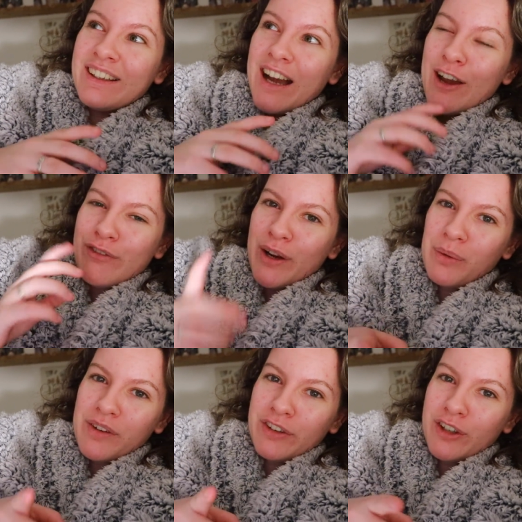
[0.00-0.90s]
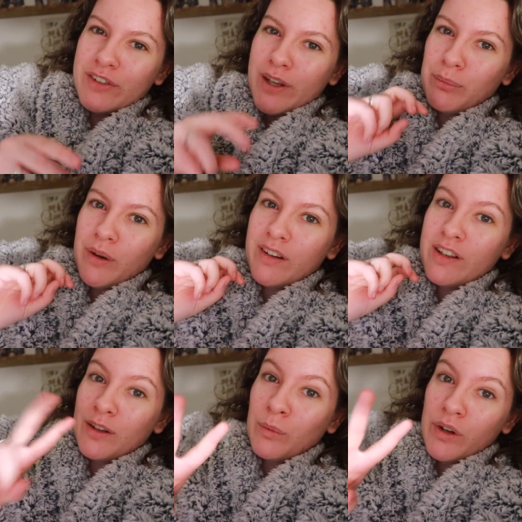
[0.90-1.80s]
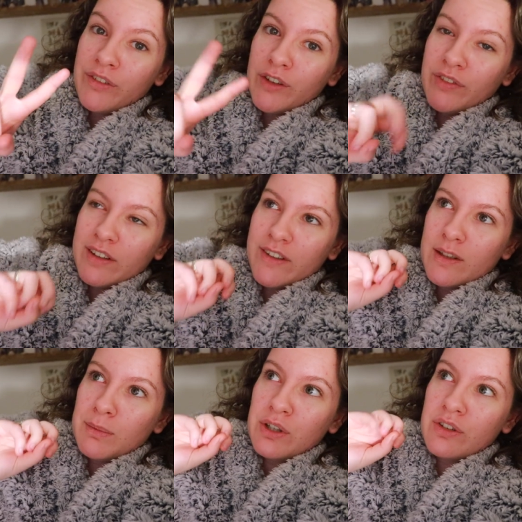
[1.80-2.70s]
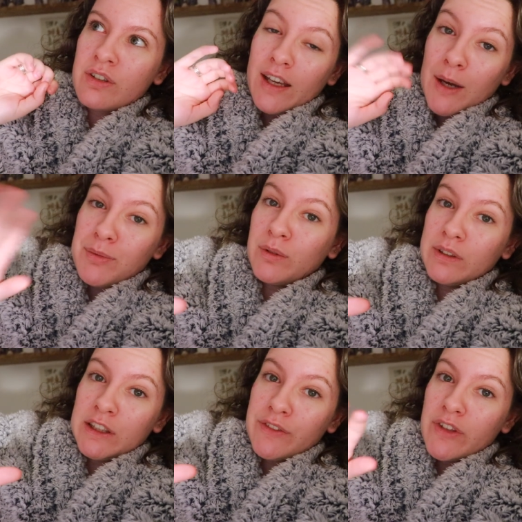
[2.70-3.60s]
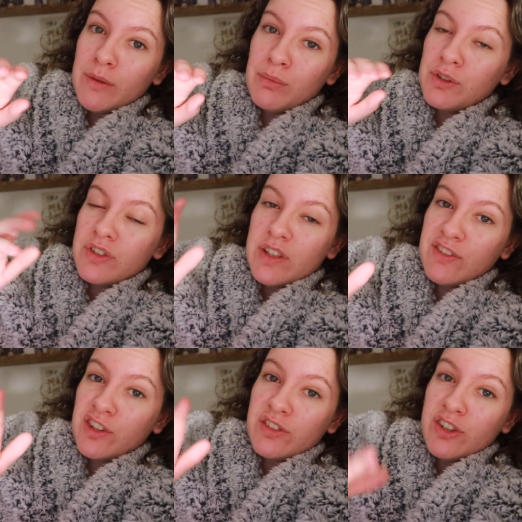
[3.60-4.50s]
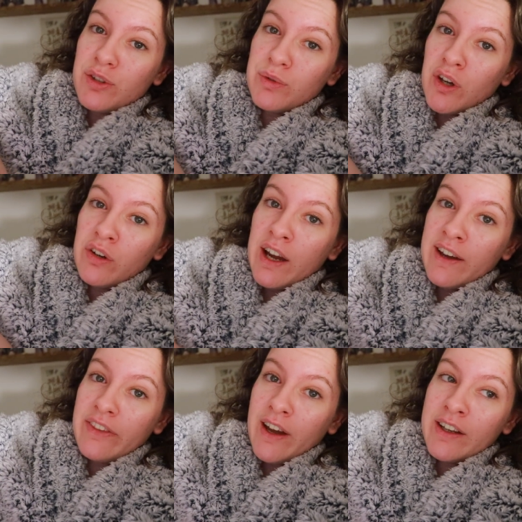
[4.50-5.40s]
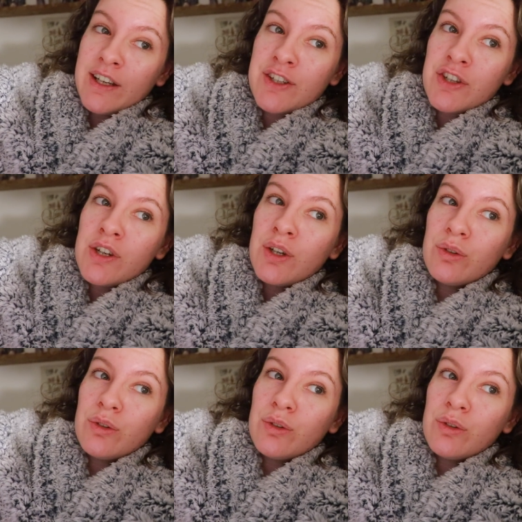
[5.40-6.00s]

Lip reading: I've read one of her contemporaries and one of her fantasy books, absolutely loved them, but just never continued on at that age.